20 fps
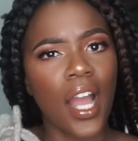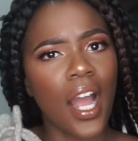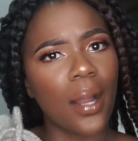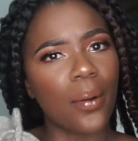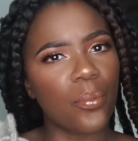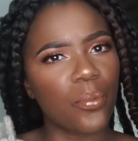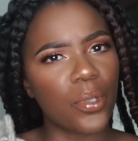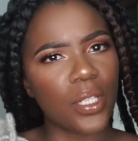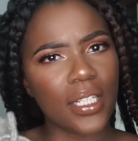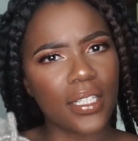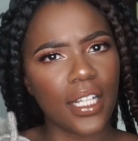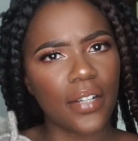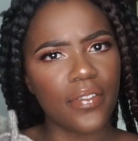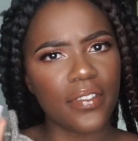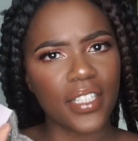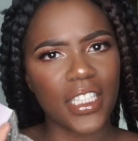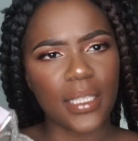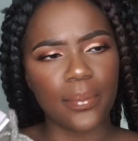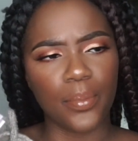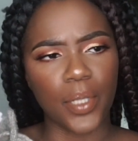I'm really
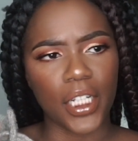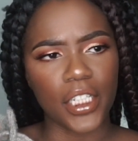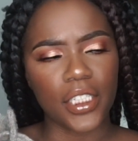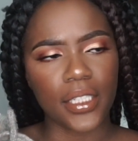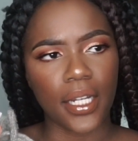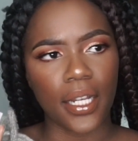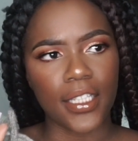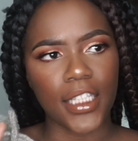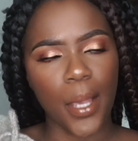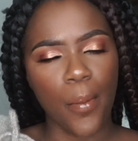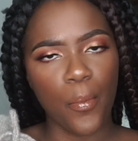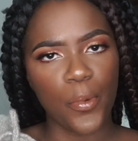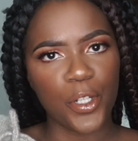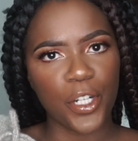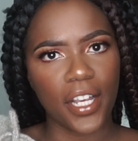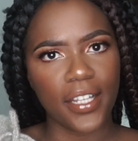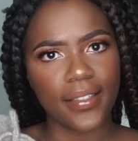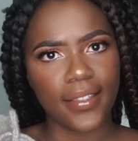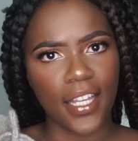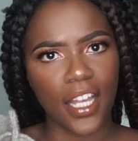loving this blush kit. Tell me what
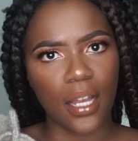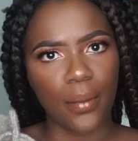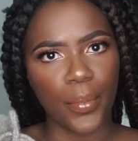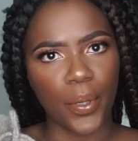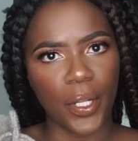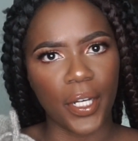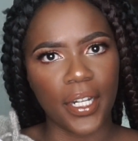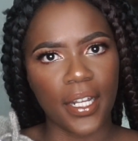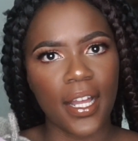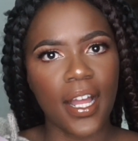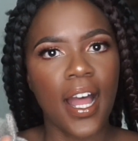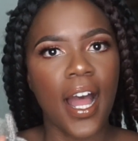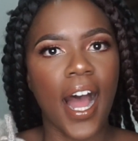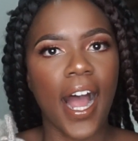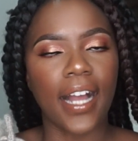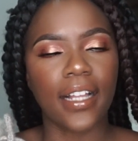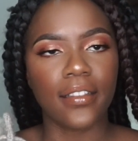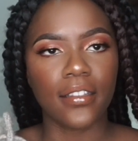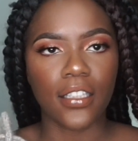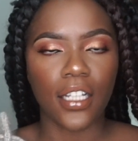you guys think about it.
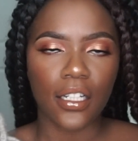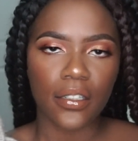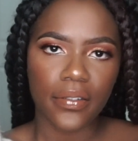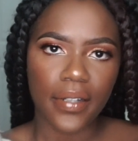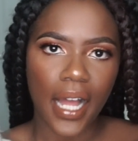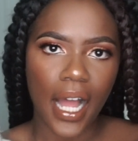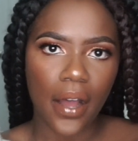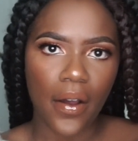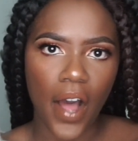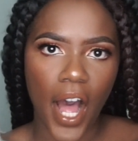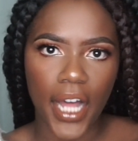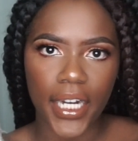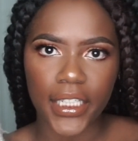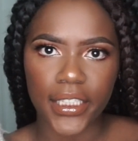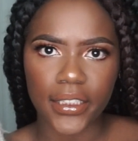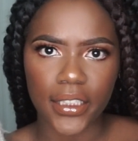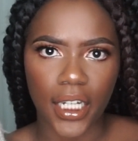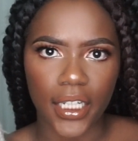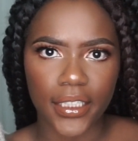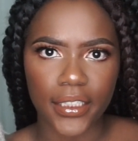I love how
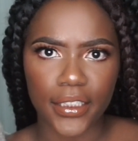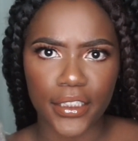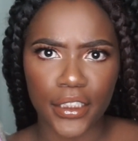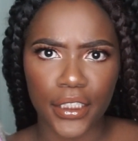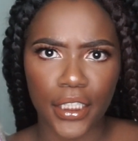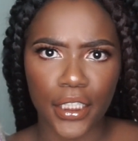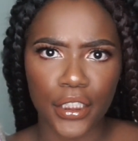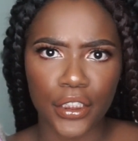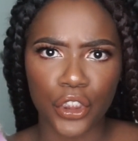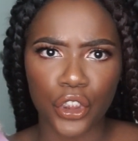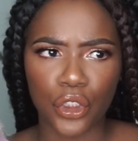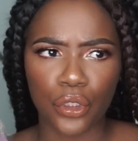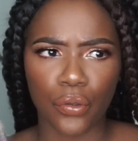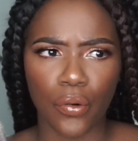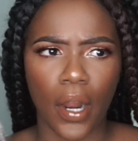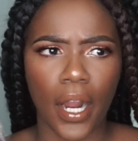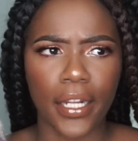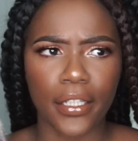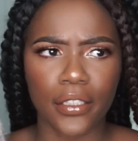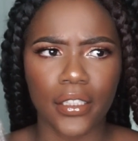Anastasia
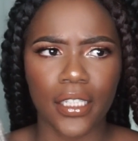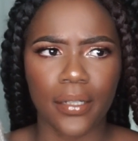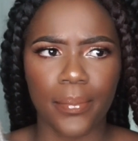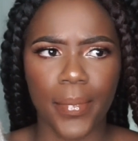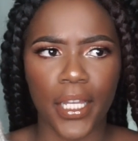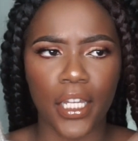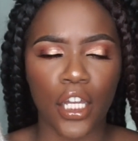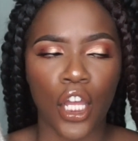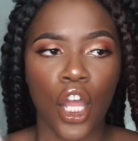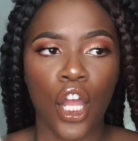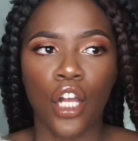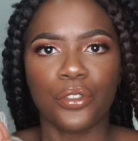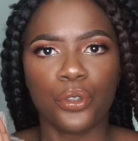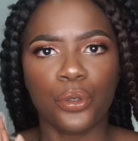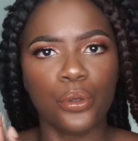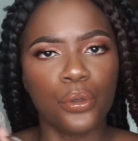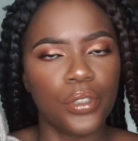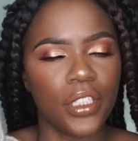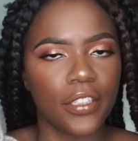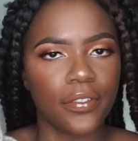tried to make
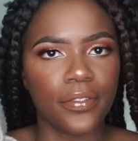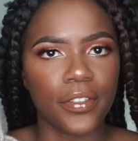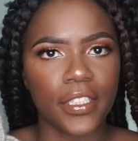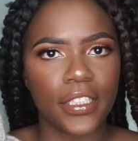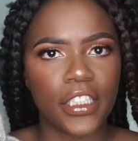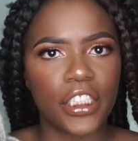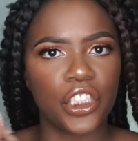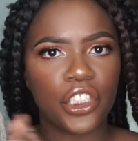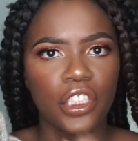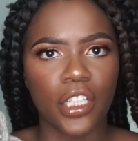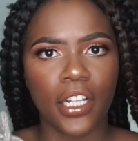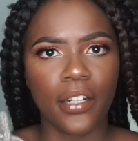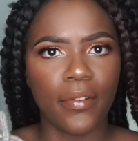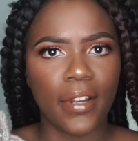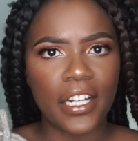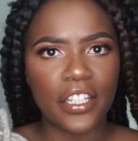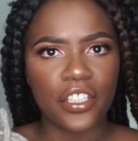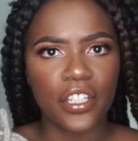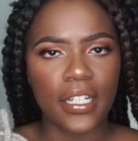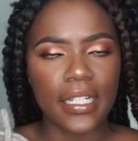2 different shade
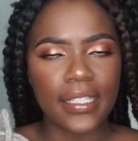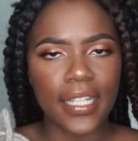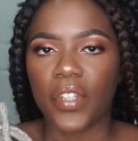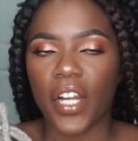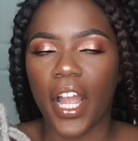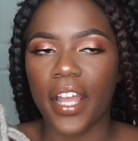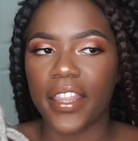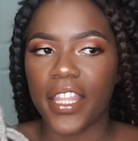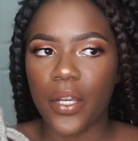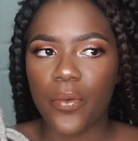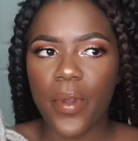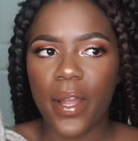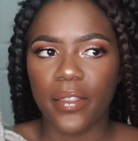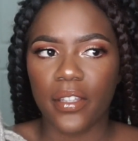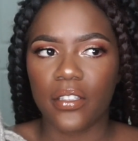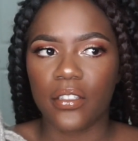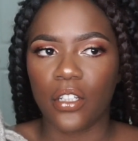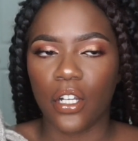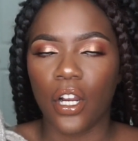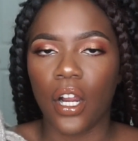ranges. I think we
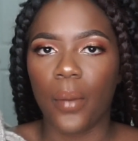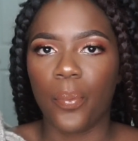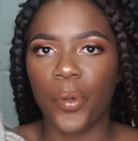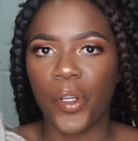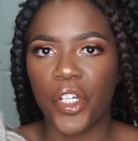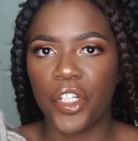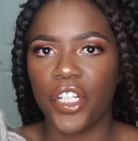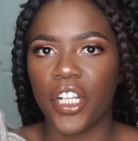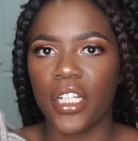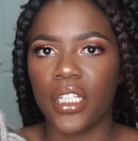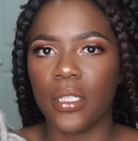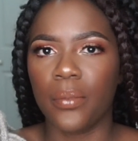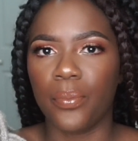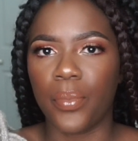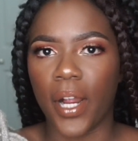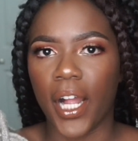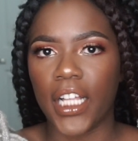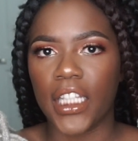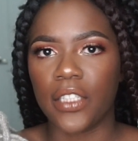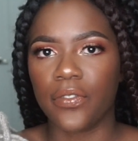have to start appreciating
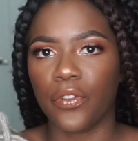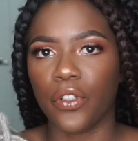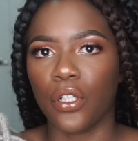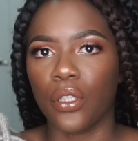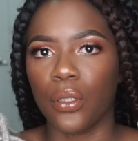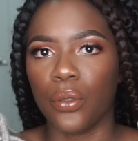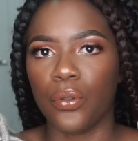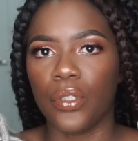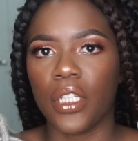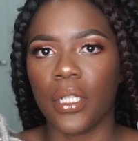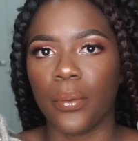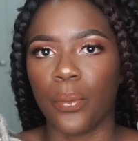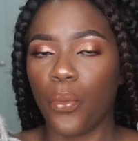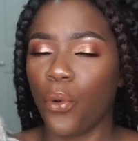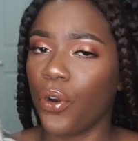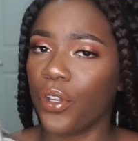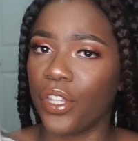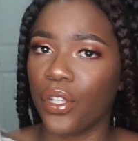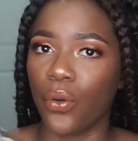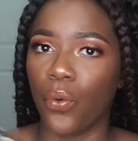brands for including
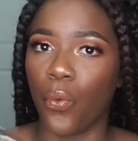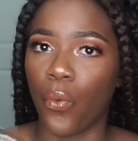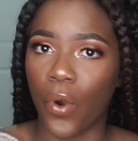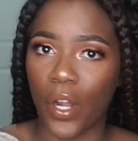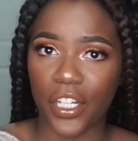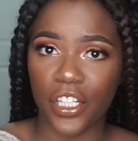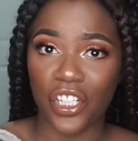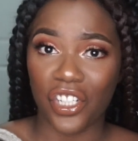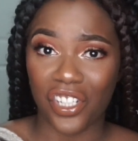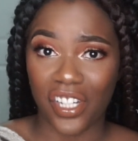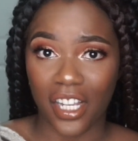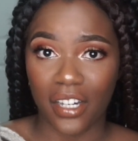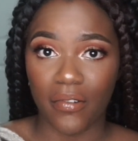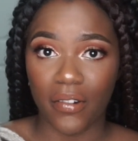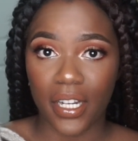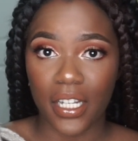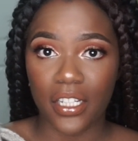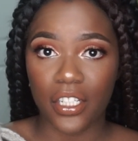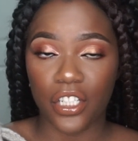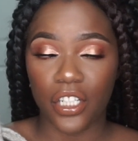more than 1 shade
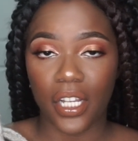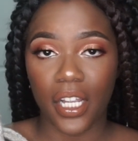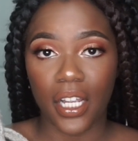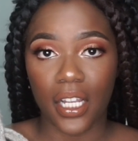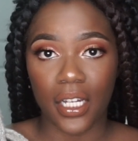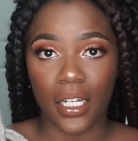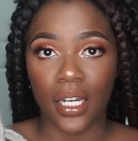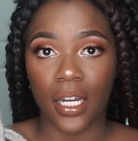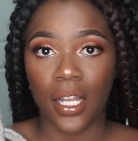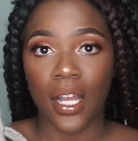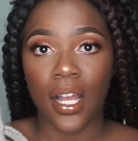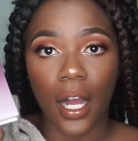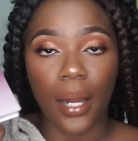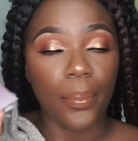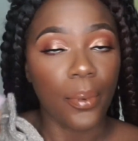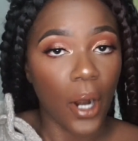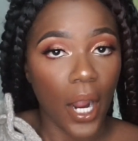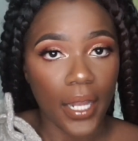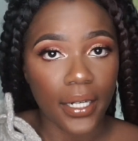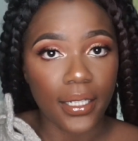range in a
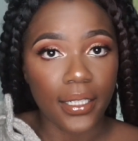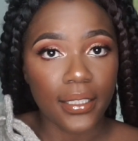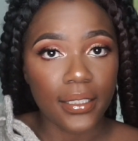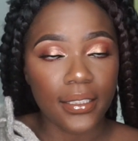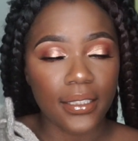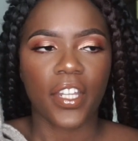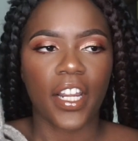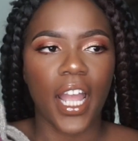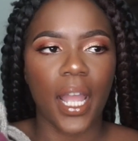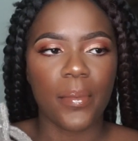product.